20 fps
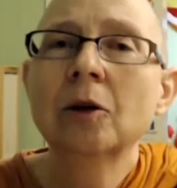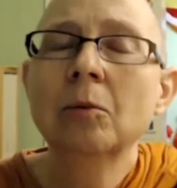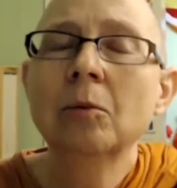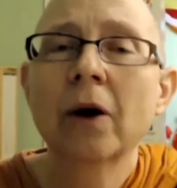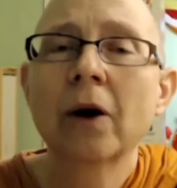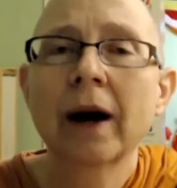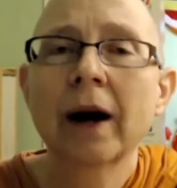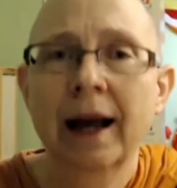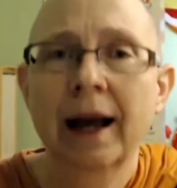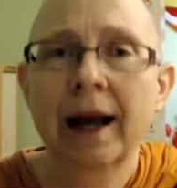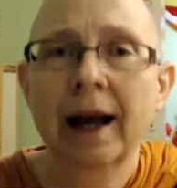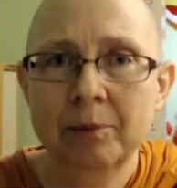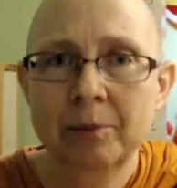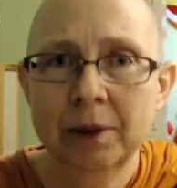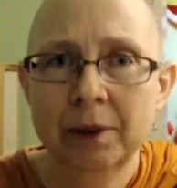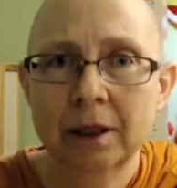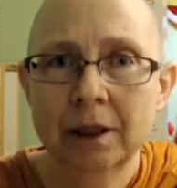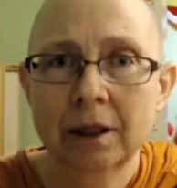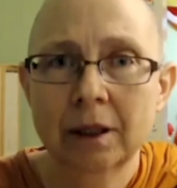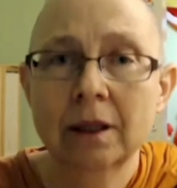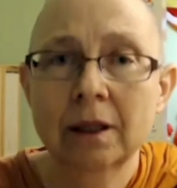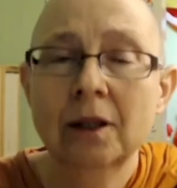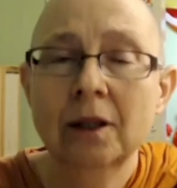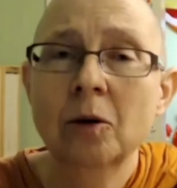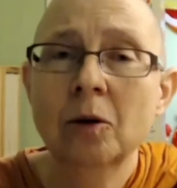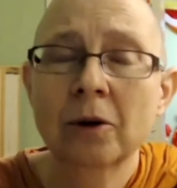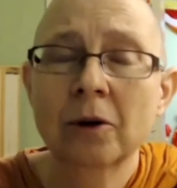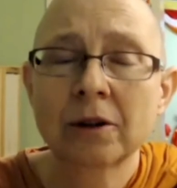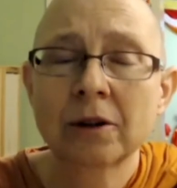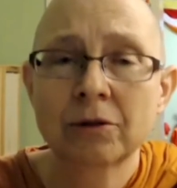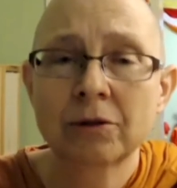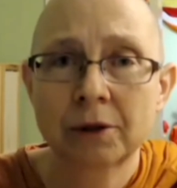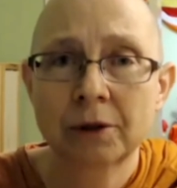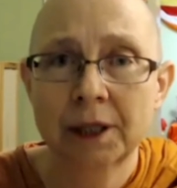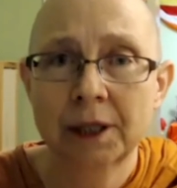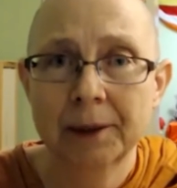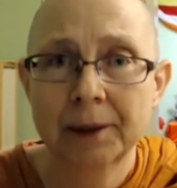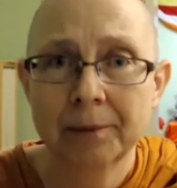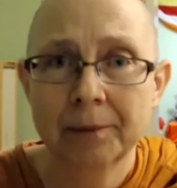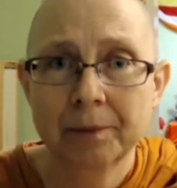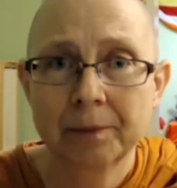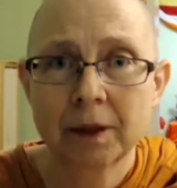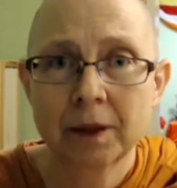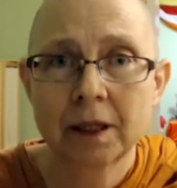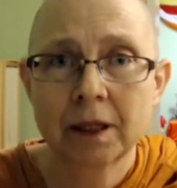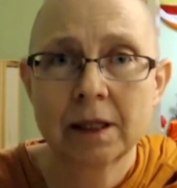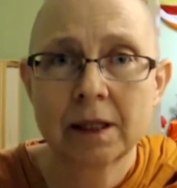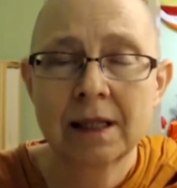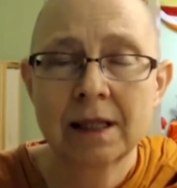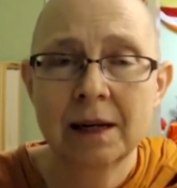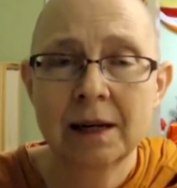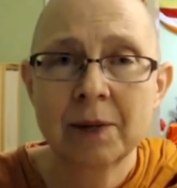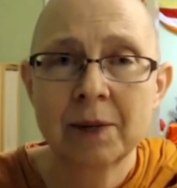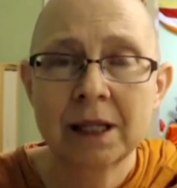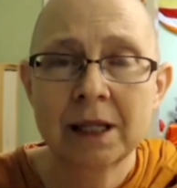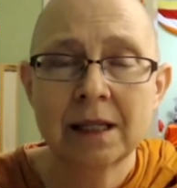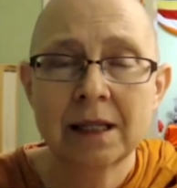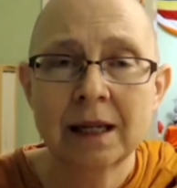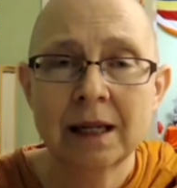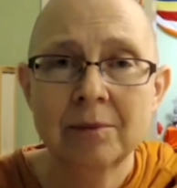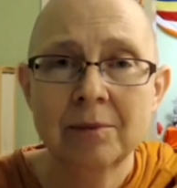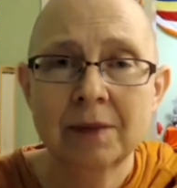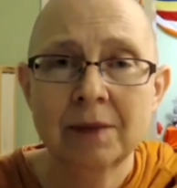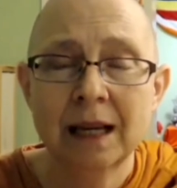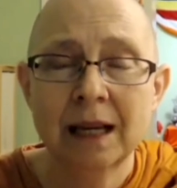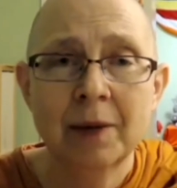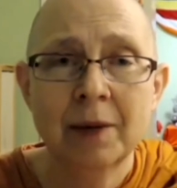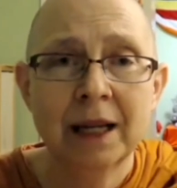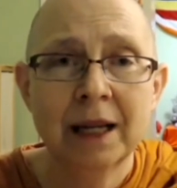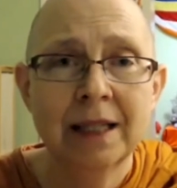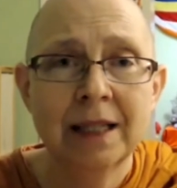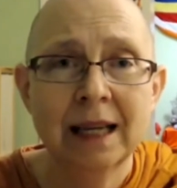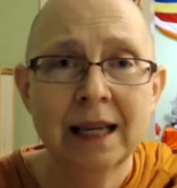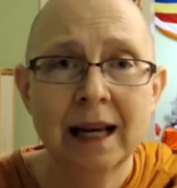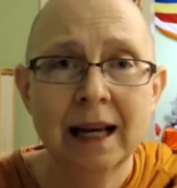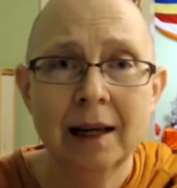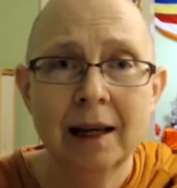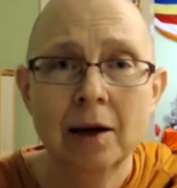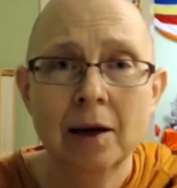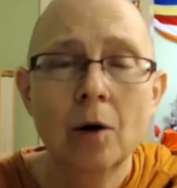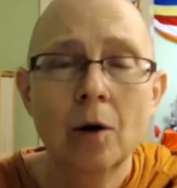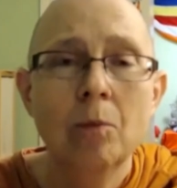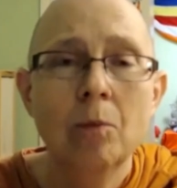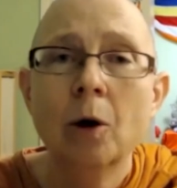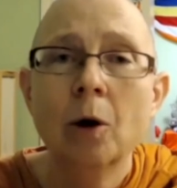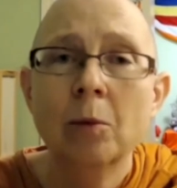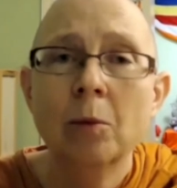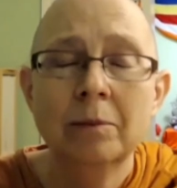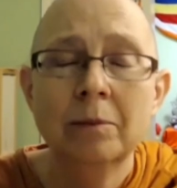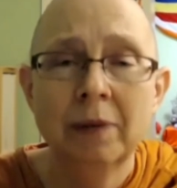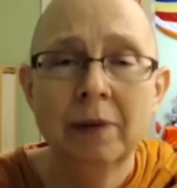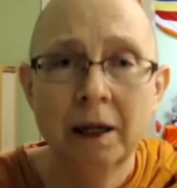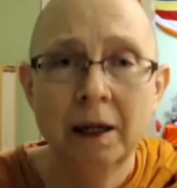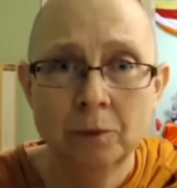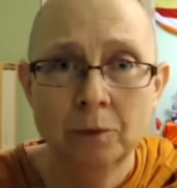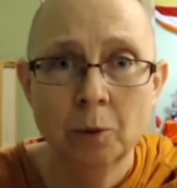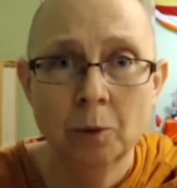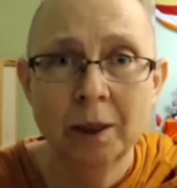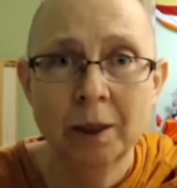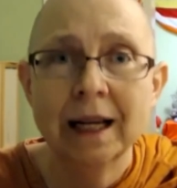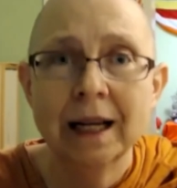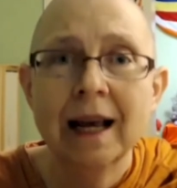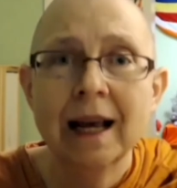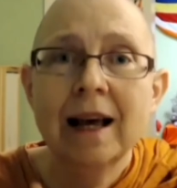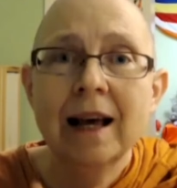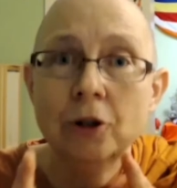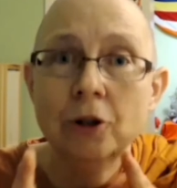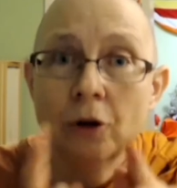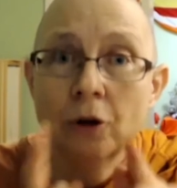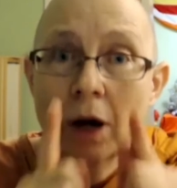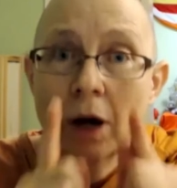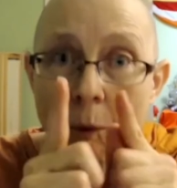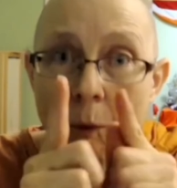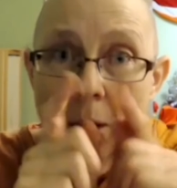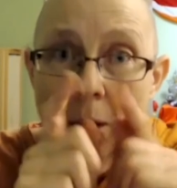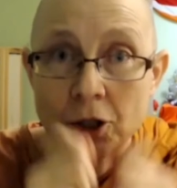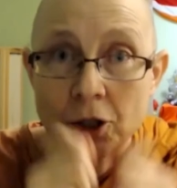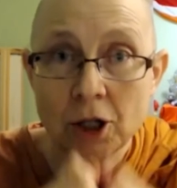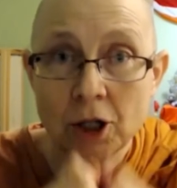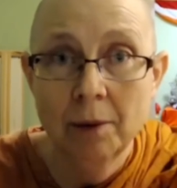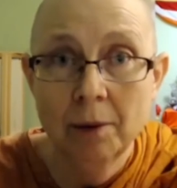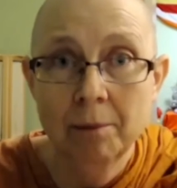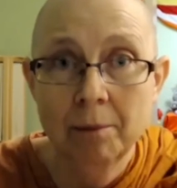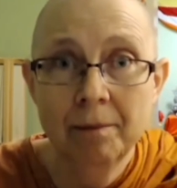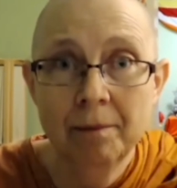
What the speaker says: more happy, a little more free, step by step, day by day, moment by moment. You got one job.